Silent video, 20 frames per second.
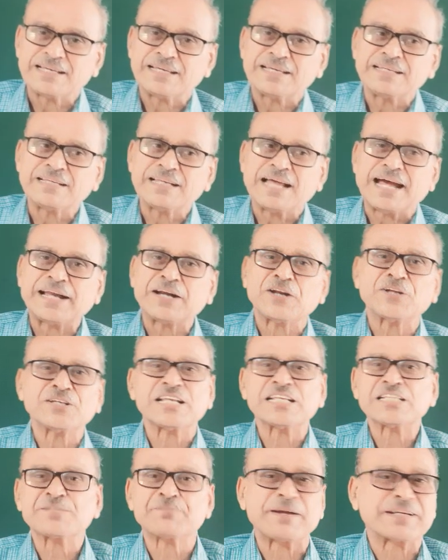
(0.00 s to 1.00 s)
in
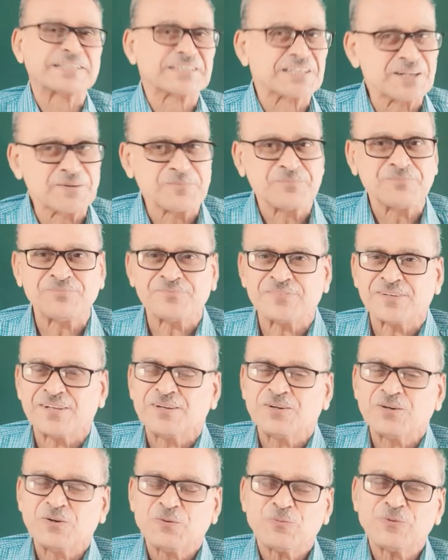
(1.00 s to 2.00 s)
hydrogen spectrum.
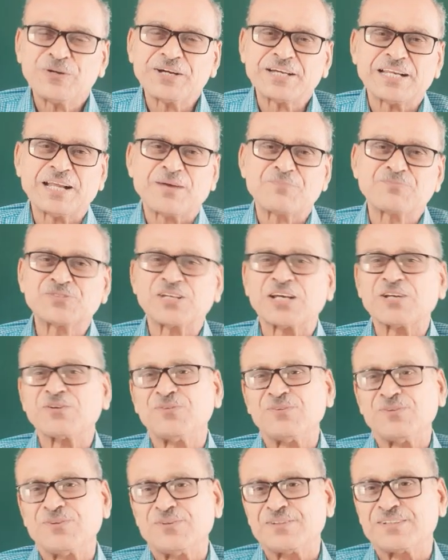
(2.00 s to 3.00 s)
We can
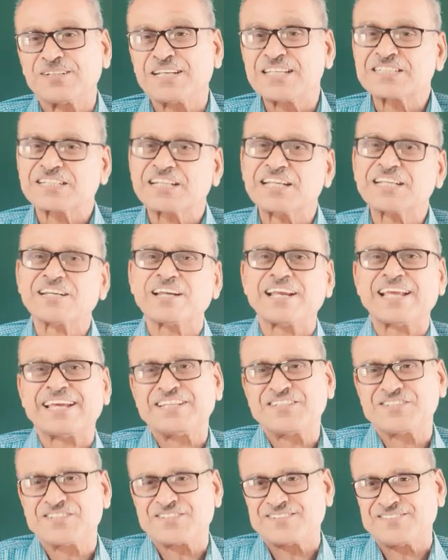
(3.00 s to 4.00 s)
observe discrete
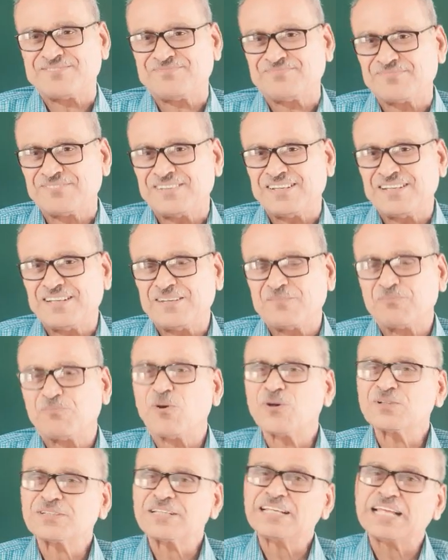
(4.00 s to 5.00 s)
lines
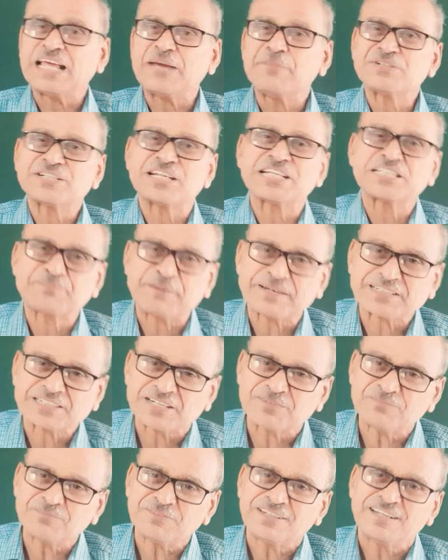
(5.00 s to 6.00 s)
both in emission
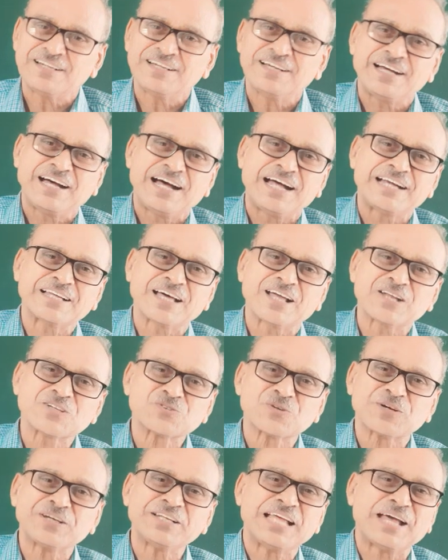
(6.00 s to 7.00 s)
spectrum and
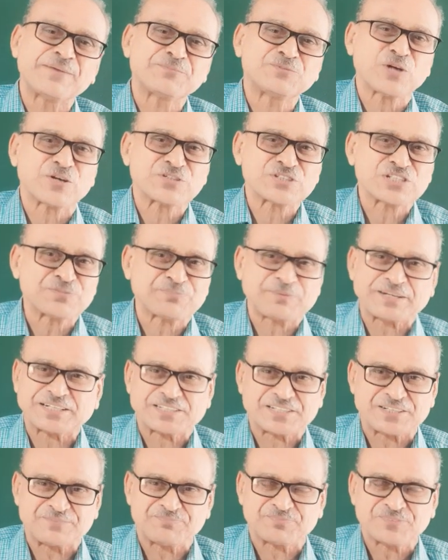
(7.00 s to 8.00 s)
also in absorption
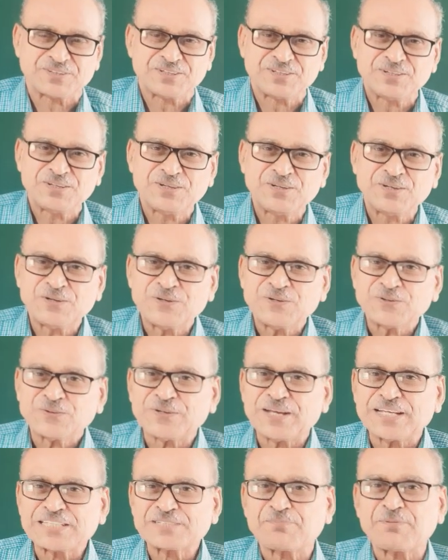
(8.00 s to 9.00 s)
spectrum.
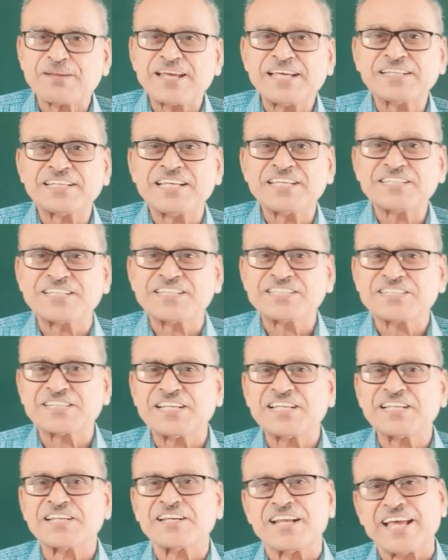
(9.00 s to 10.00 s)
To explain these
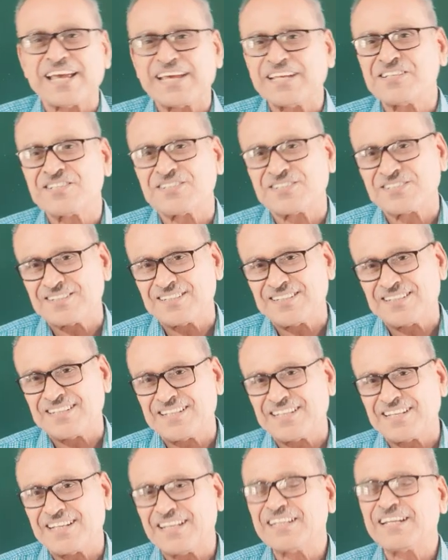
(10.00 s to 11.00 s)
discrete lines
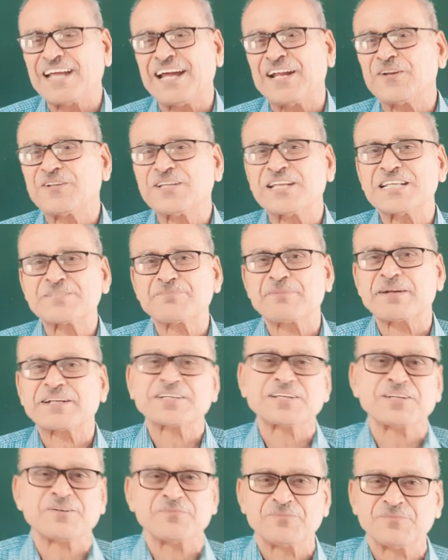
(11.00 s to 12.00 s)
in hydrogen
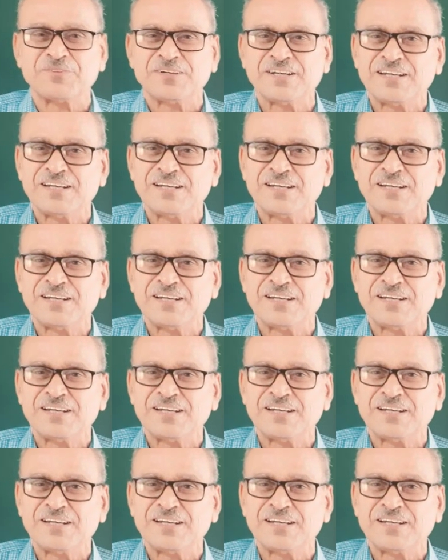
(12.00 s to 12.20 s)
spectrum,